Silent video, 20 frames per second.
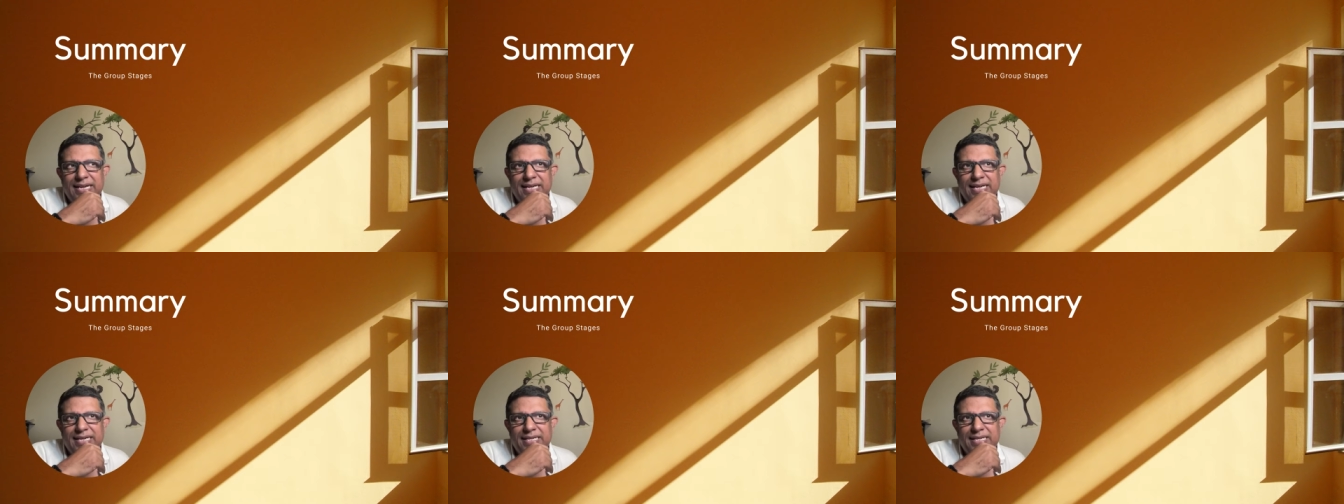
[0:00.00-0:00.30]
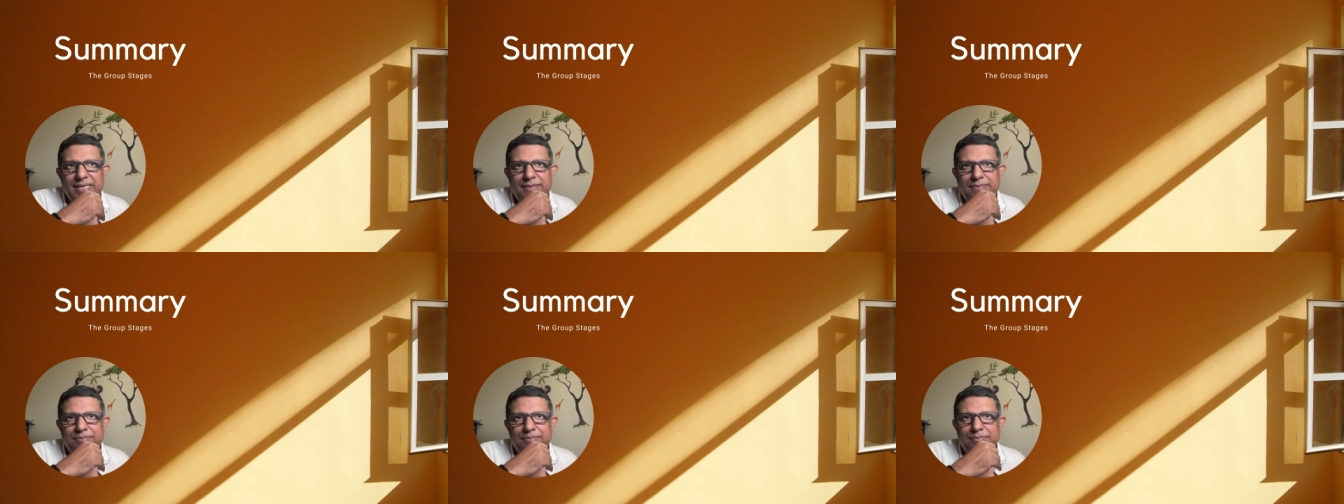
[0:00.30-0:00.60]

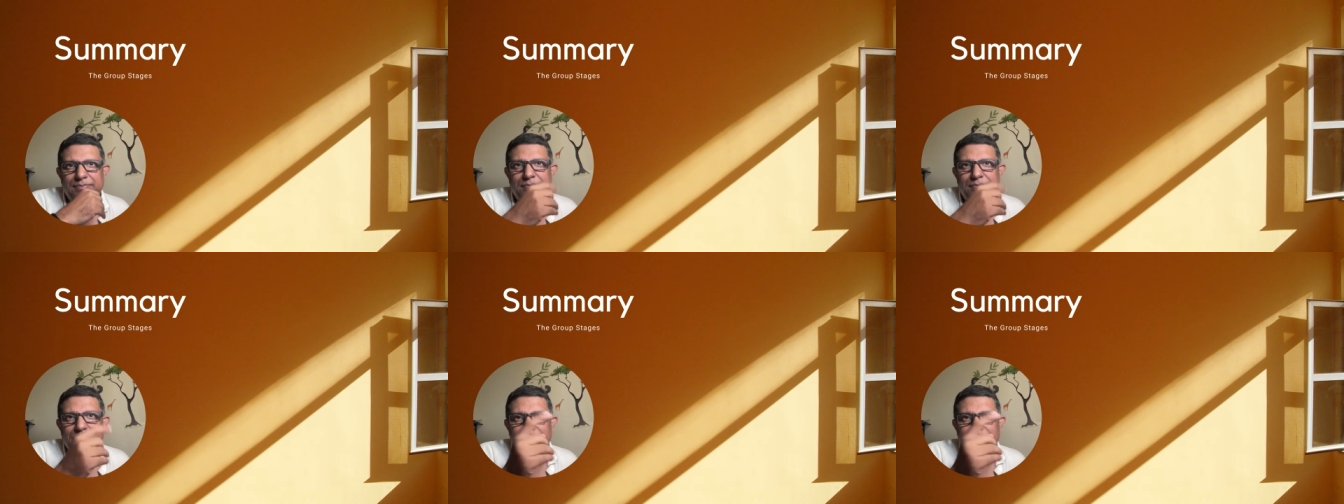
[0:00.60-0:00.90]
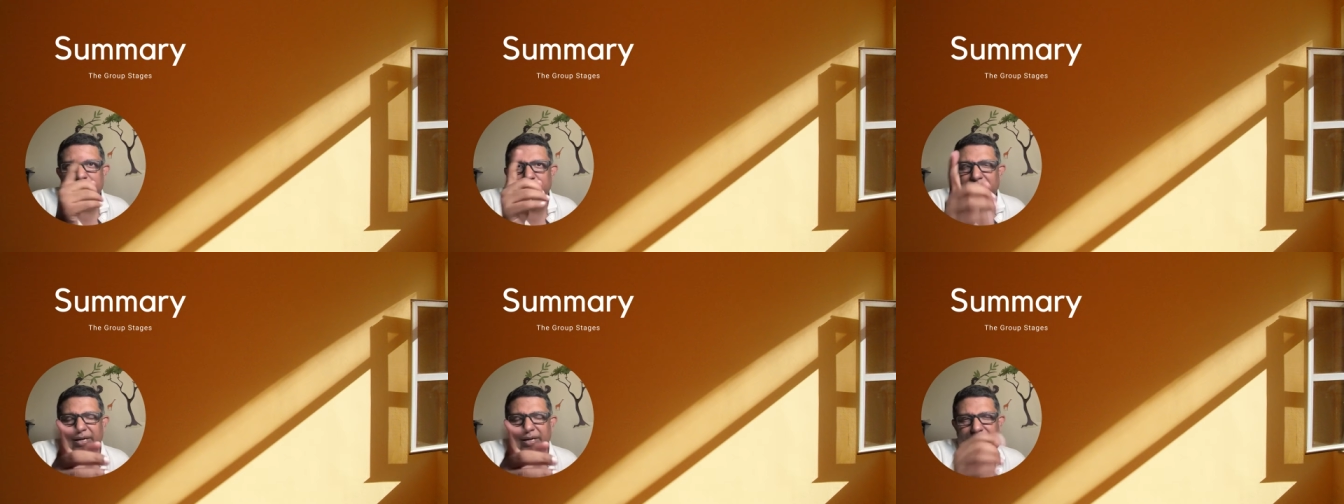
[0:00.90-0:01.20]
um,
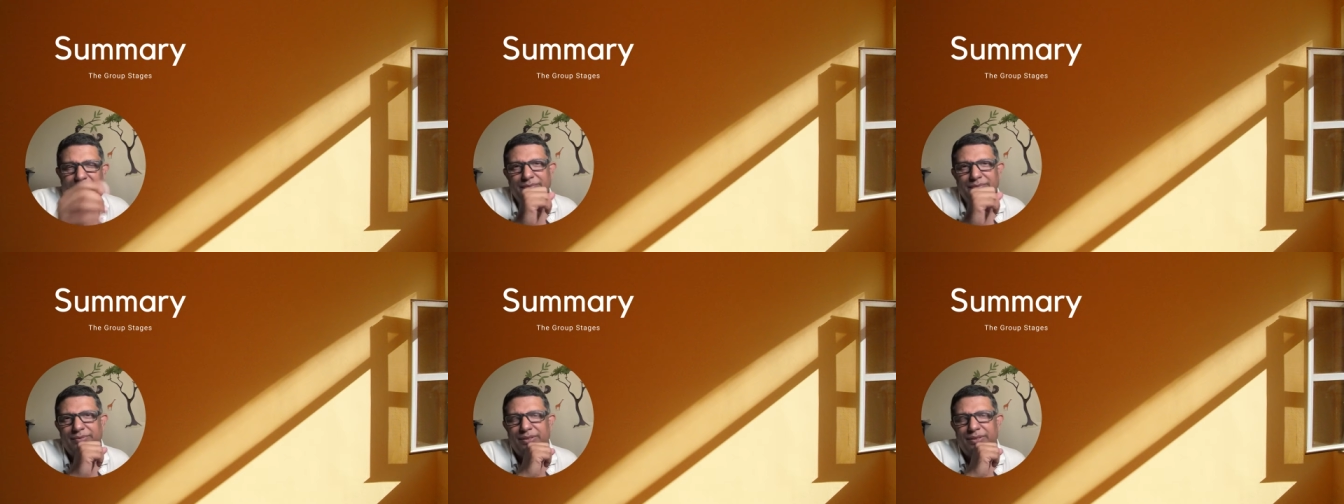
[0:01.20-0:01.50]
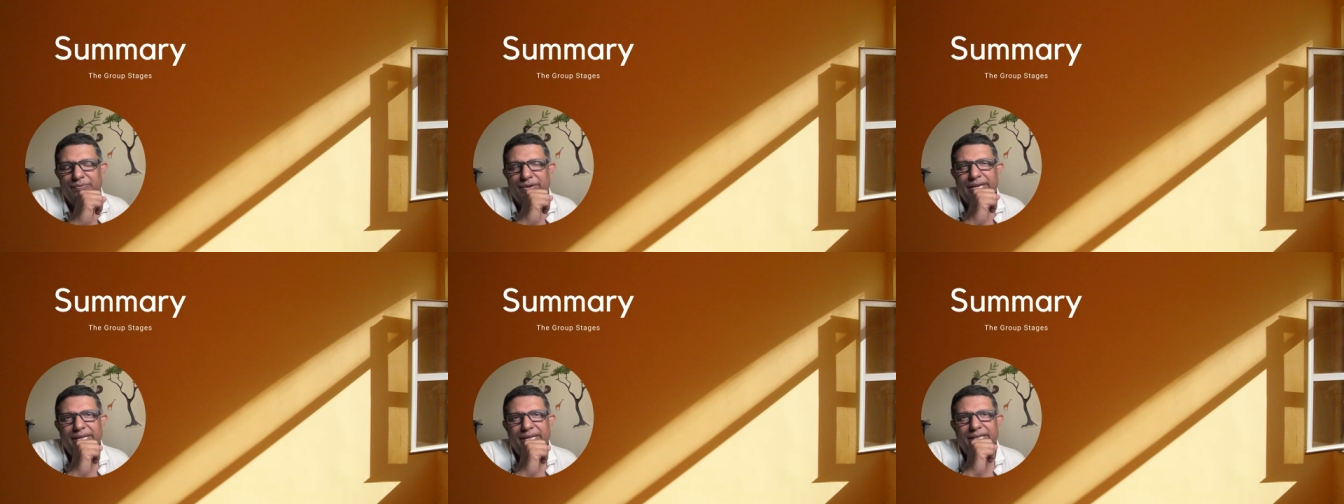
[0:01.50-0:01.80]
but
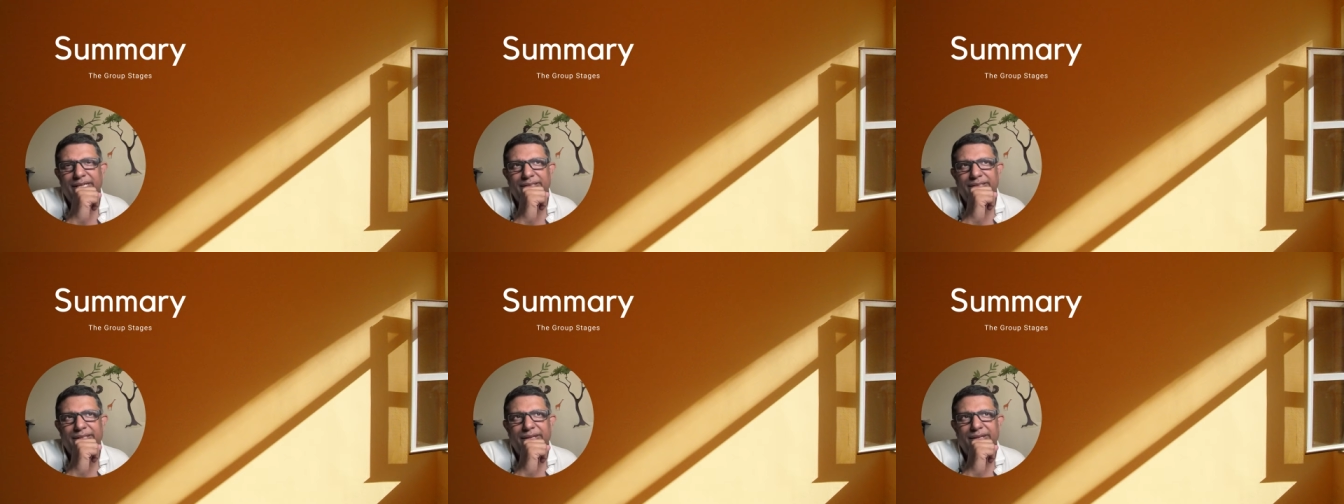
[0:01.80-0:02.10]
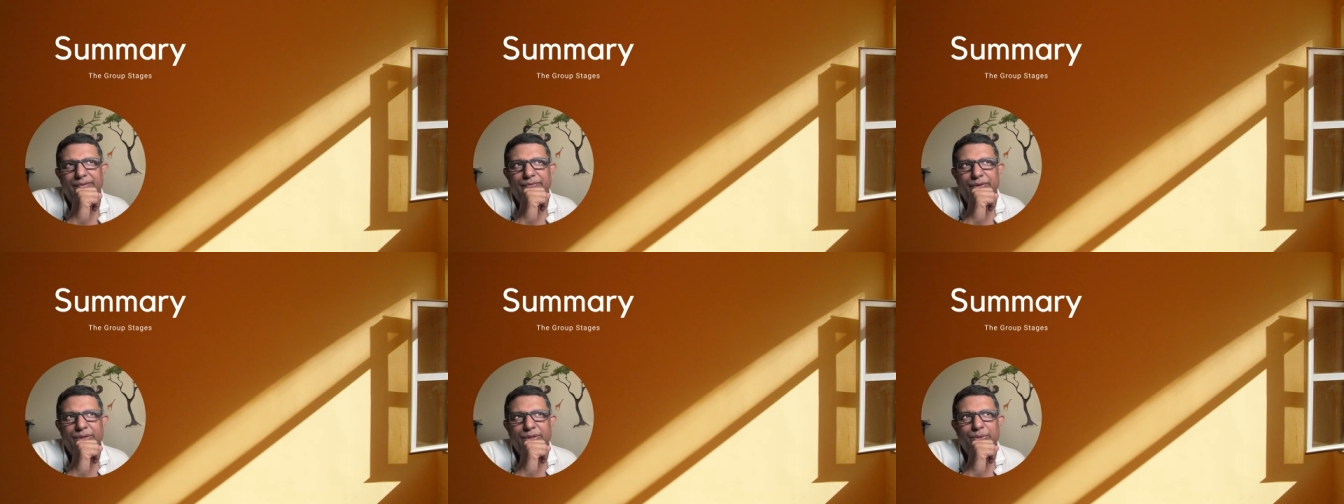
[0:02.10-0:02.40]
the worrying
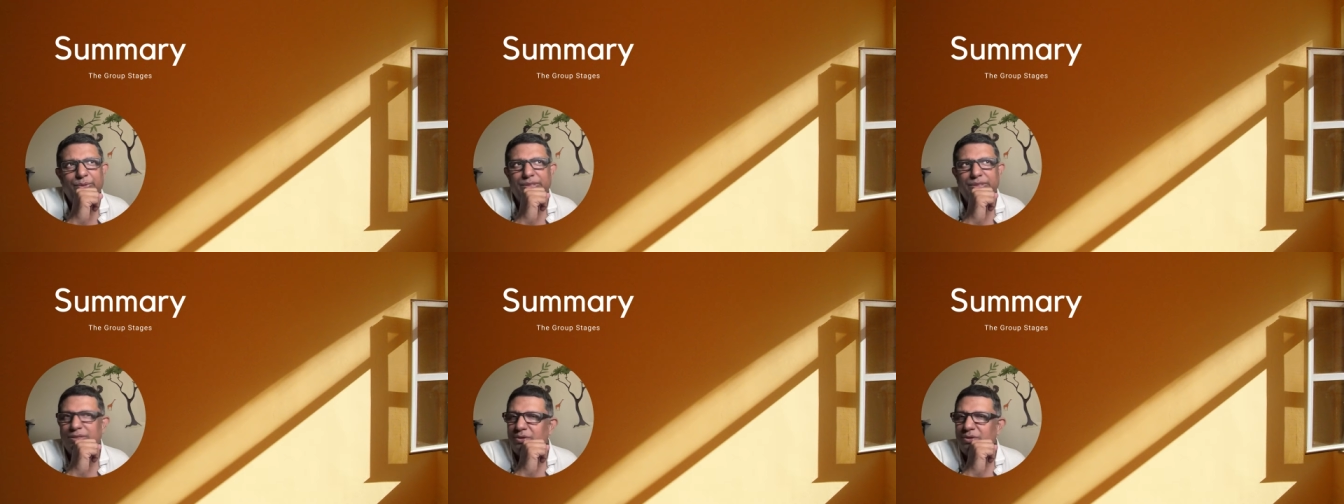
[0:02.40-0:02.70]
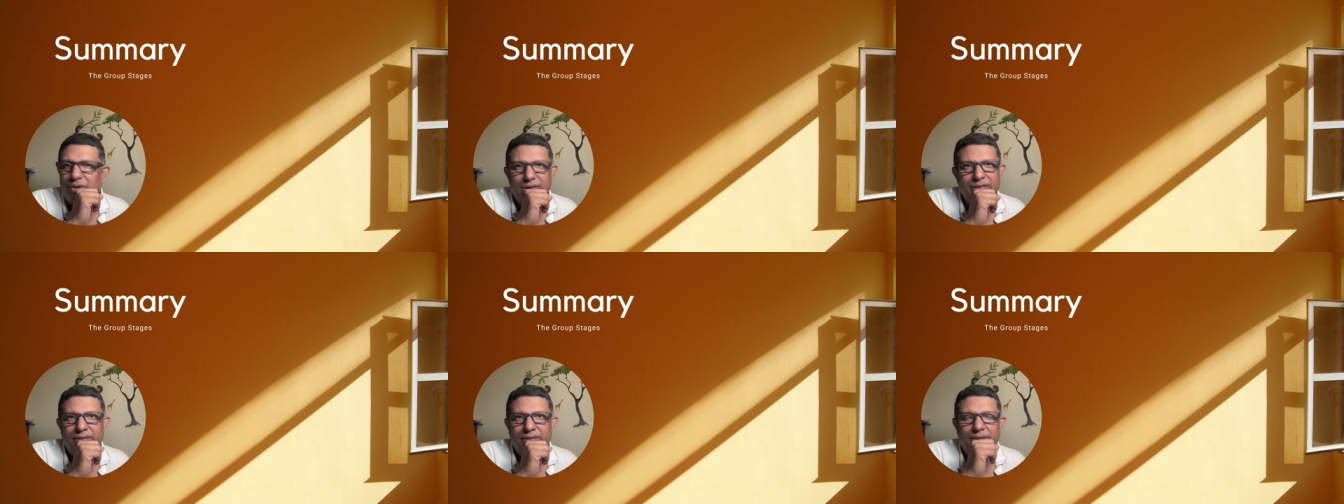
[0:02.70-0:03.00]
thing for you is
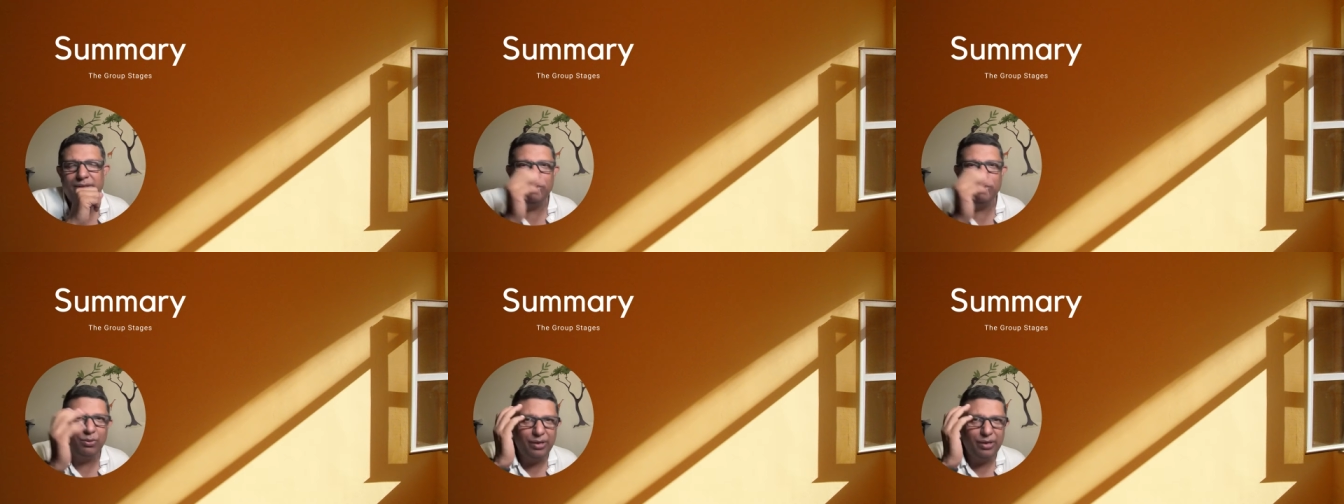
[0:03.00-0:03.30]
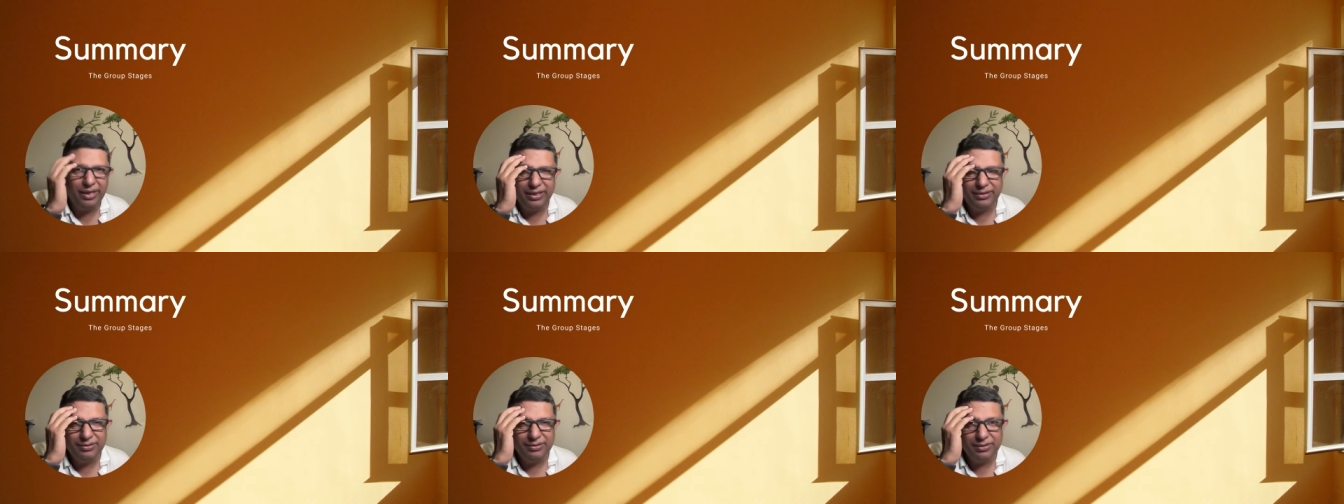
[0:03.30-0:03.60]
not the
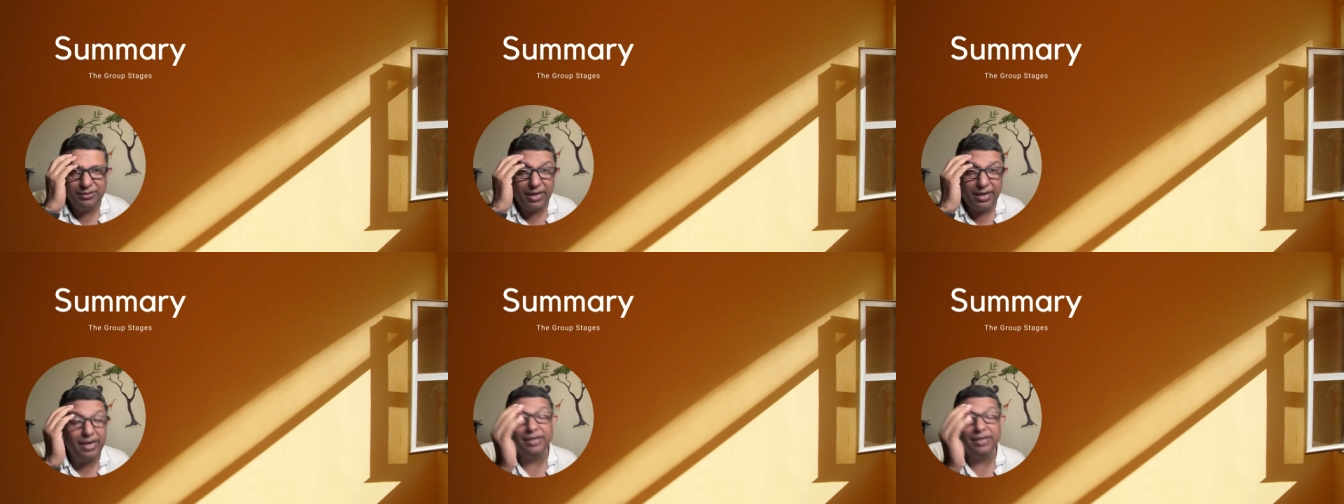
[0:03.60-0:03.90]
bowling